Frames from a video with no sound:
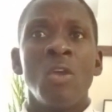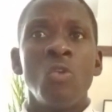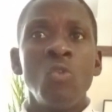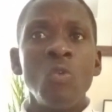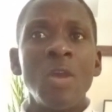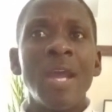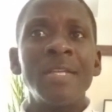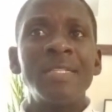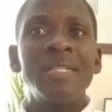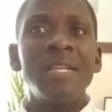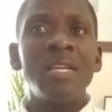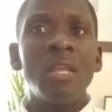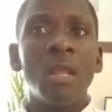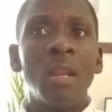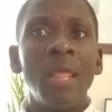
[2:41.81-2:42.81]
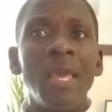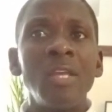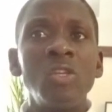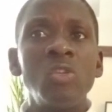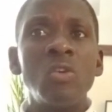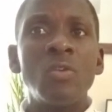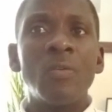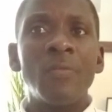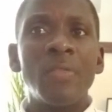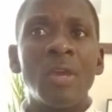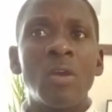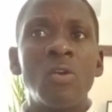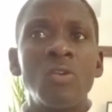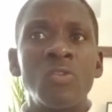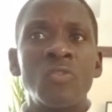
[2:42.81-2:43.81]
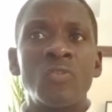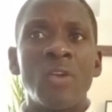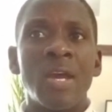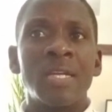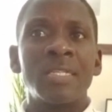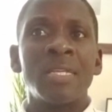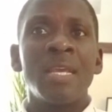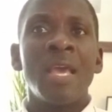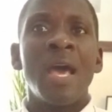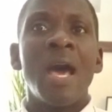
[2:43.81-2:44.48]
Look at the duration of the contract.